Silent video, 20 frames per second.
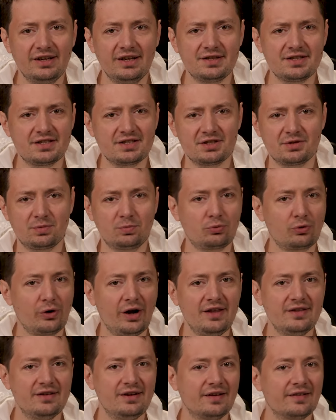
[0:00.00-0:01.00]

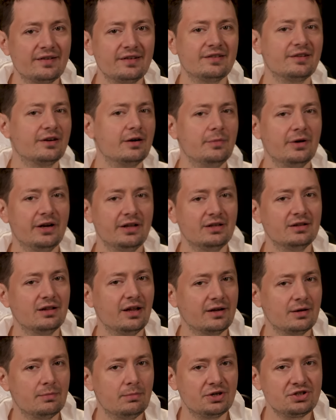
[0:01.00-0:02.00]
sprayed and exterminated
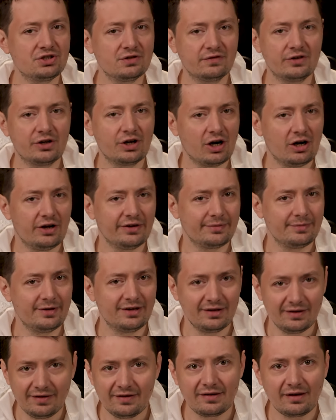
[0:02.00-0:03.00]
like a bunch of
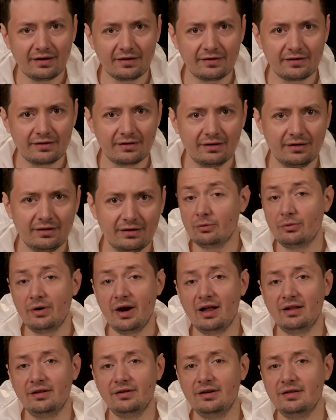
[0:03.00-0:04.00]
cosmic insects. In
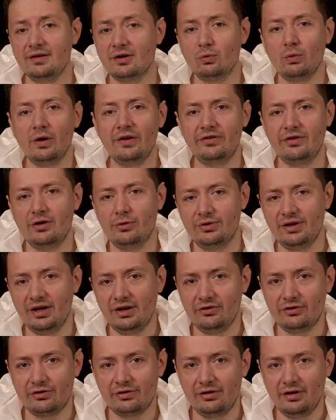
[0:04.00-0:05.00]
reality, there was no
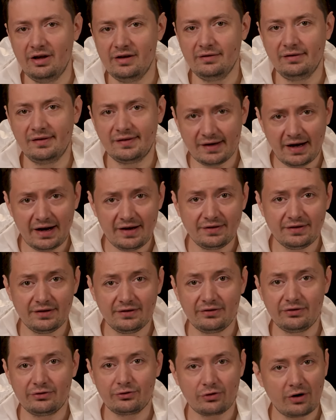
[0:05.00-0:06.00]
danger, and
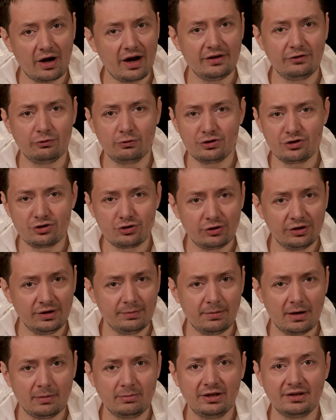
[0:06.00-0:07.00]
scientists tried to assure the
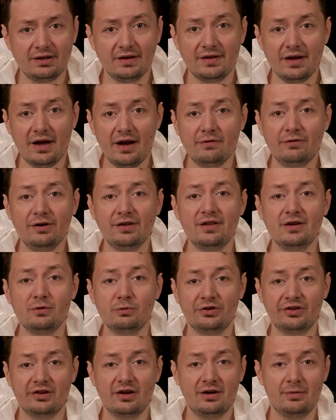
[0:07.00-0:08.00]
public that everything
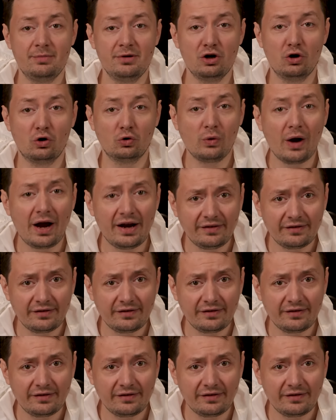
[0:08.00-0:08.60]
was gonna be alright,